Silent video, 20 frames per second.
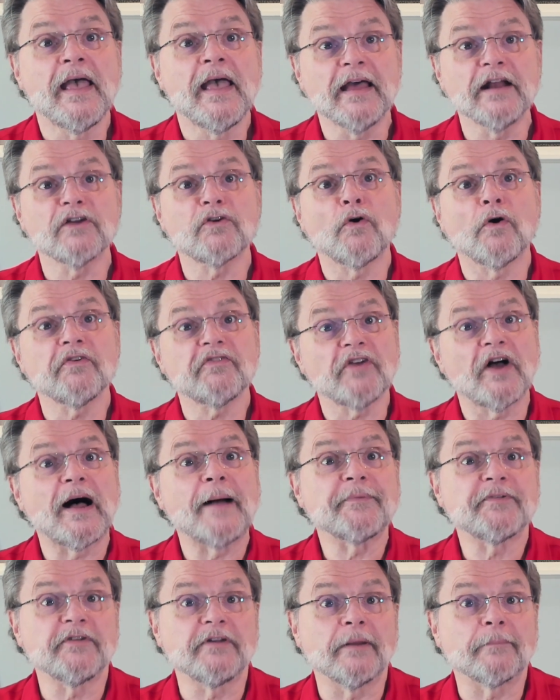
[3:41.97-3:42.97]
And of course,
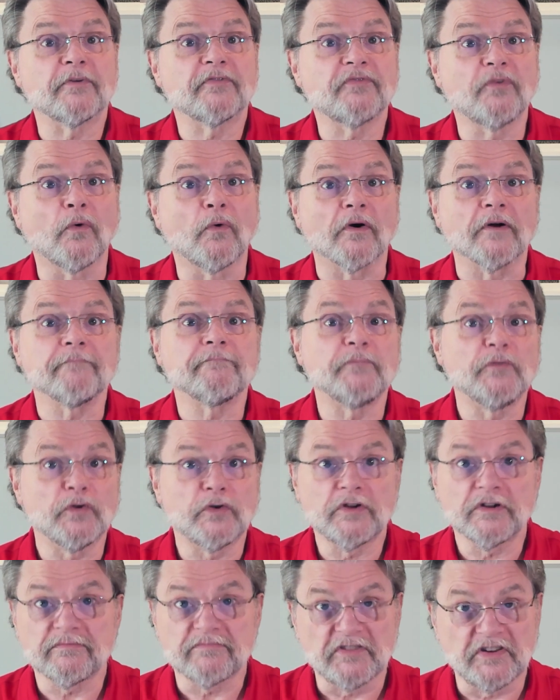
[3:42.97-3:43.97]
option number four, you
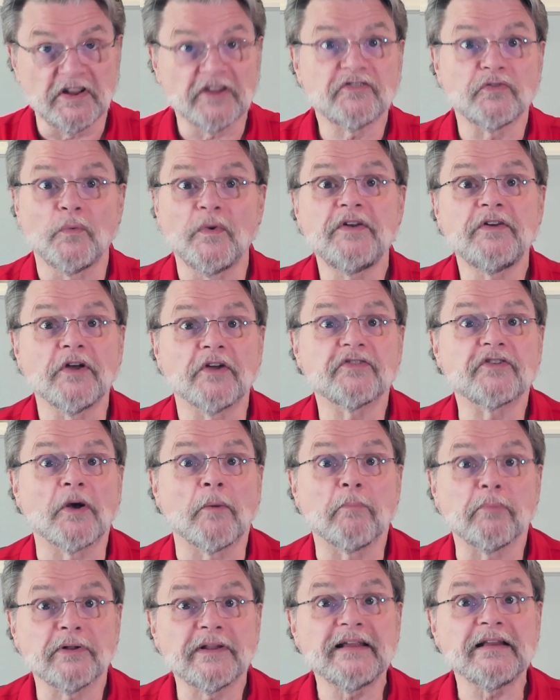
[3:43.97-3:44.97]
could ditch Windows
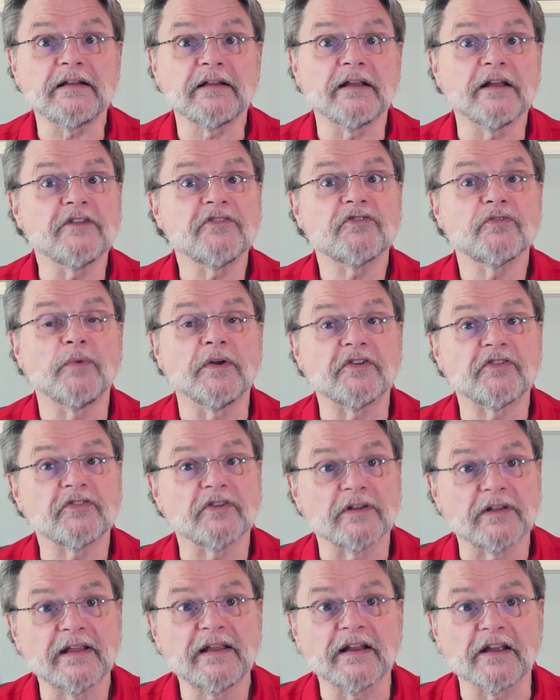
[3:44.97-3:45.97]
completely and switch
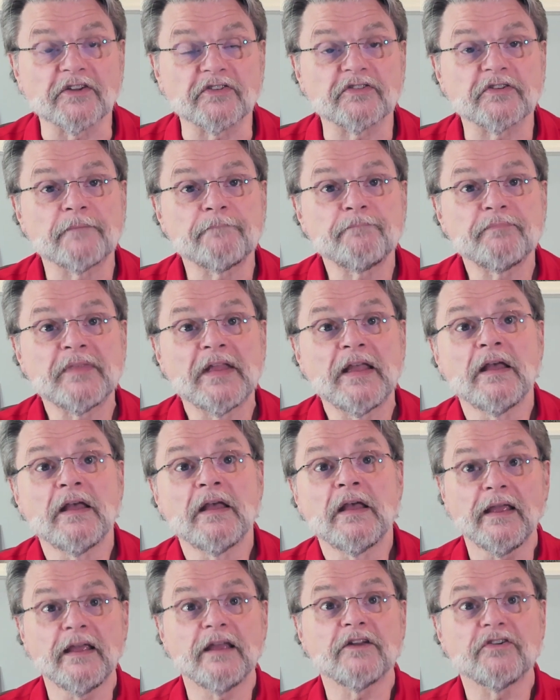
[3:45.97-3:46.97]
to Linux.
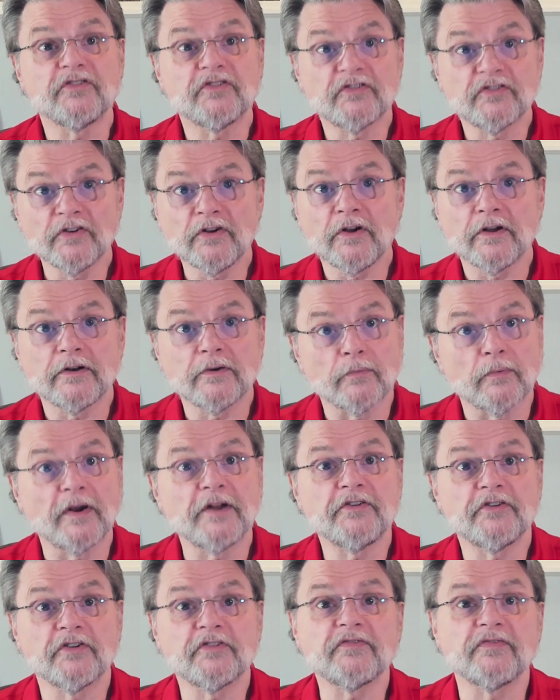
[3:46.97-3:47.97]
It should
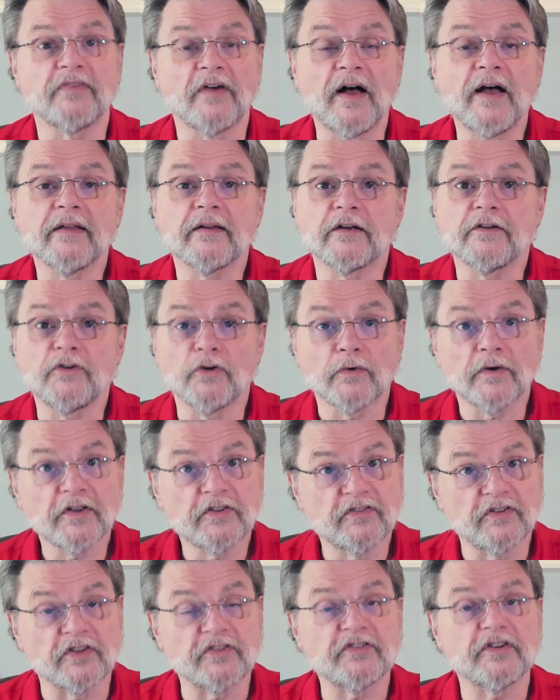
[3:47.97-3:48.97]
run just fine on your
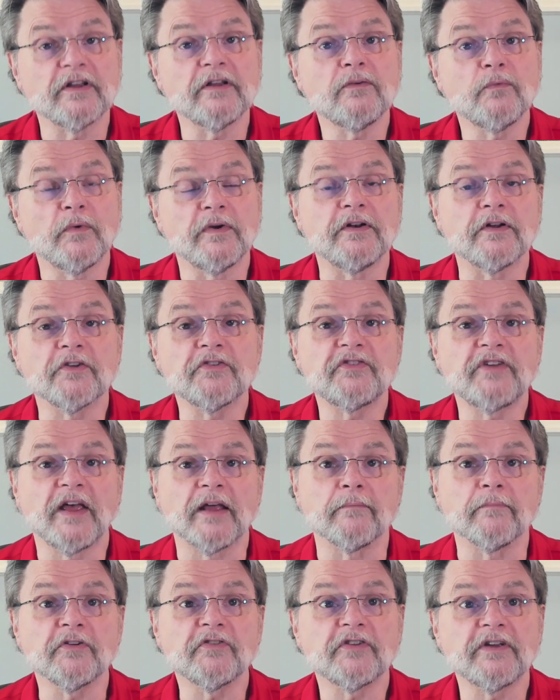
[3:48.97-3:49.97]
existing Windows
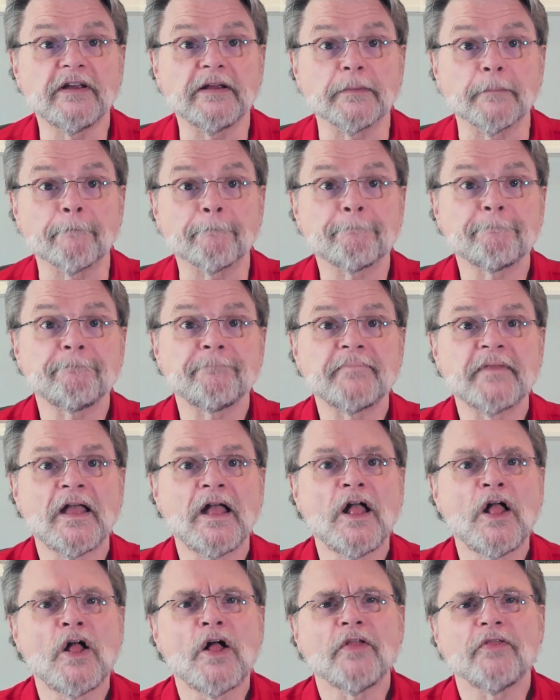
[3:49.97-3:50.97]
10 machine.
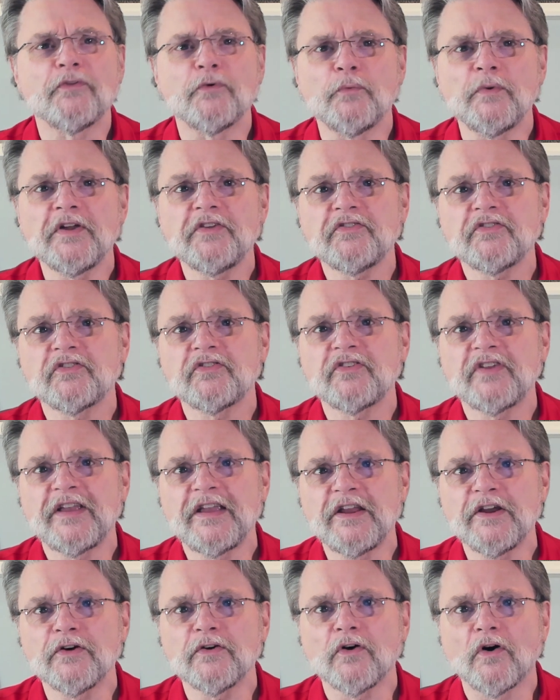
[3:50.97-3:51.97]
The risks
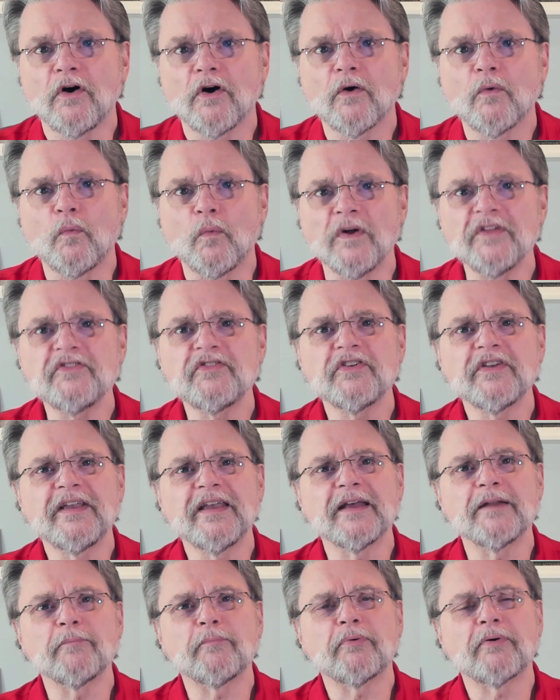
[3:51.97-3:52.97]
here are once
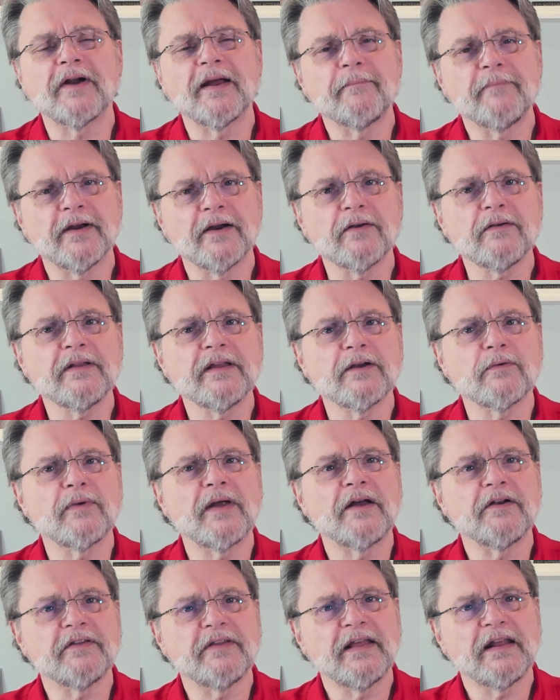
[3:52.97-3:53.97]
again primarily
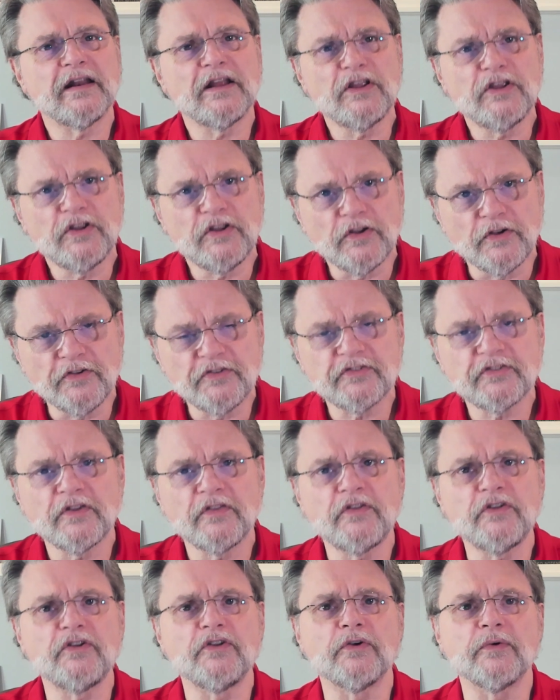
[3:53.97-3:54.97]
around getting used to
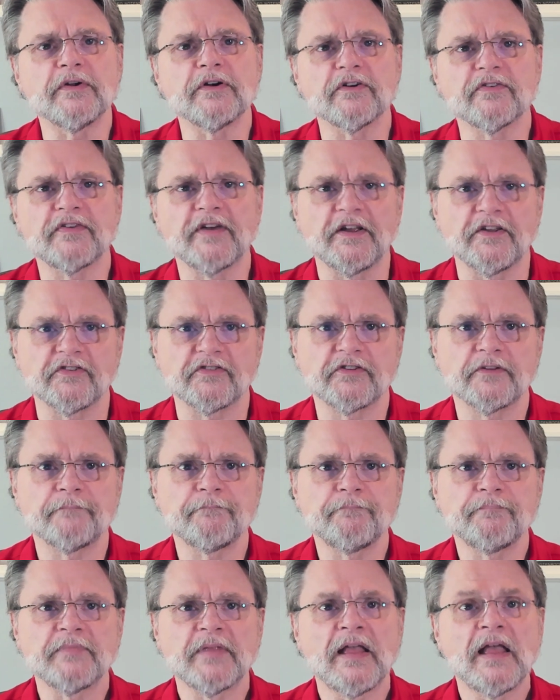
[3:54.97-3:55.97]
the new interface.
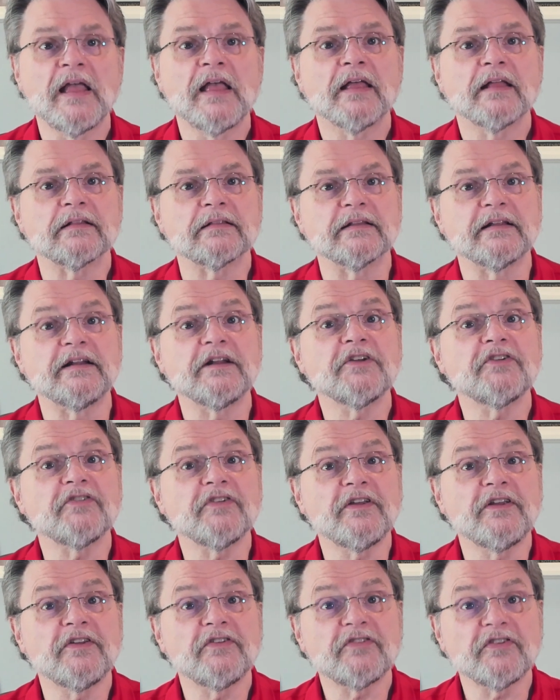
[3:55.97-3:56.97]

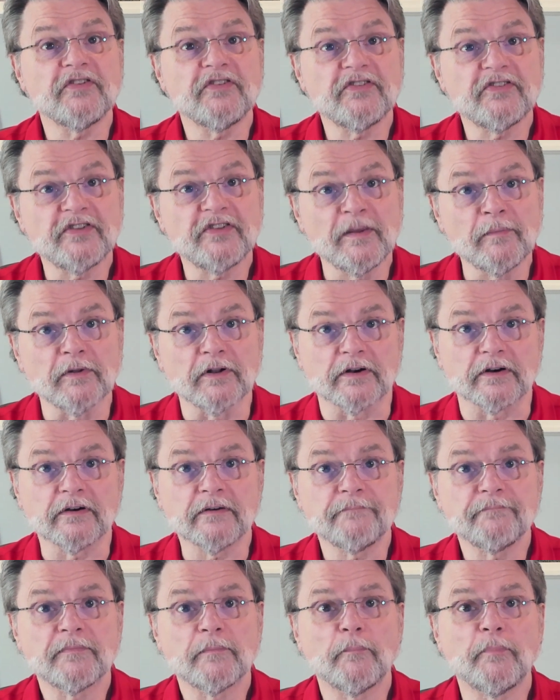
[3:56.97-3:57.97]
Linux is
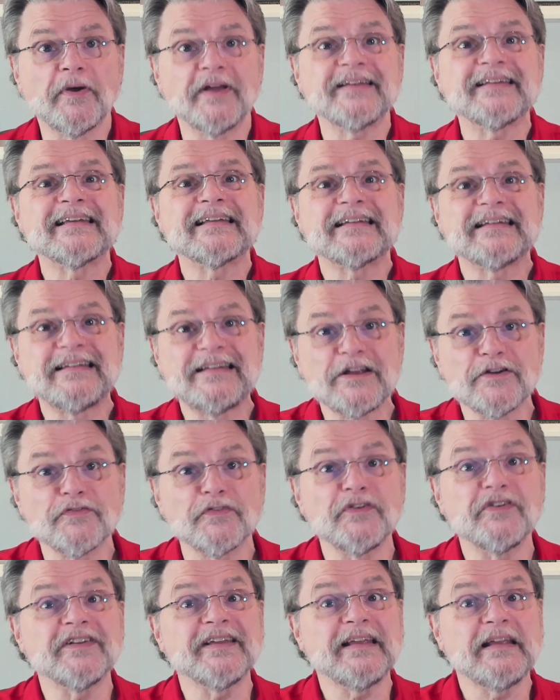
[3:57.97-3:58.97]
similar, but
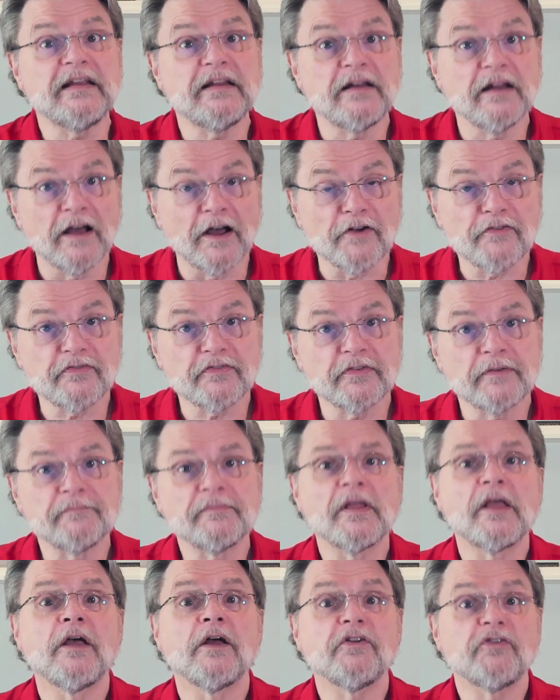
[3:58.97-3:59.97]
different enough
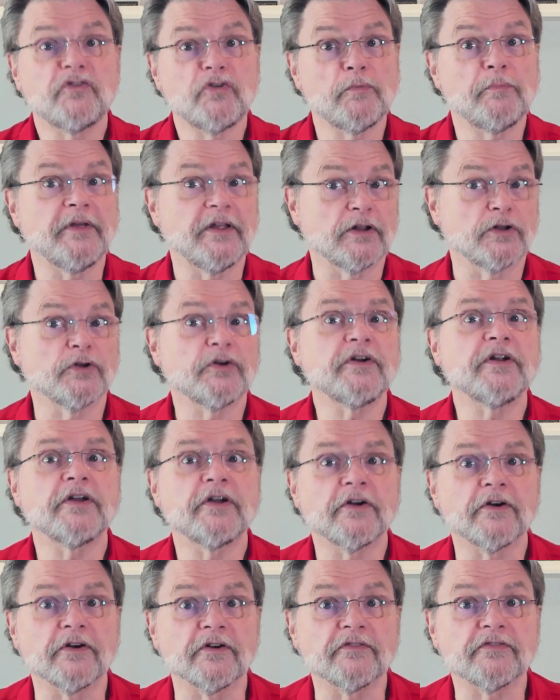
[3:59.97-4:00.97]
to be a
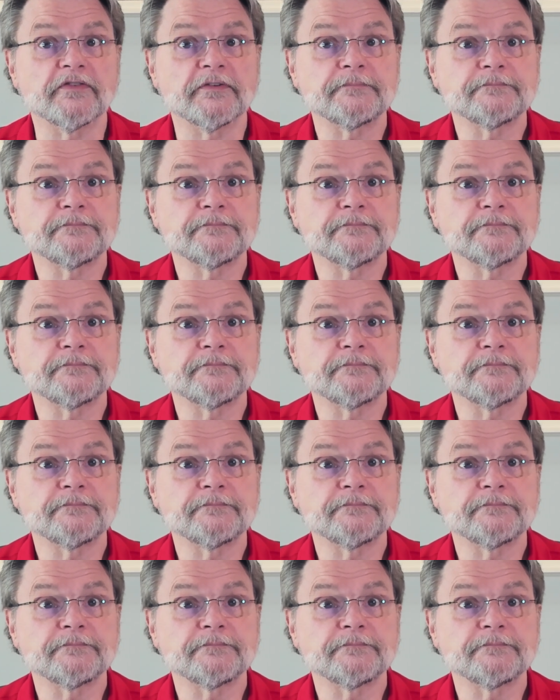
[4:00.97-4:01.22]
learning curve.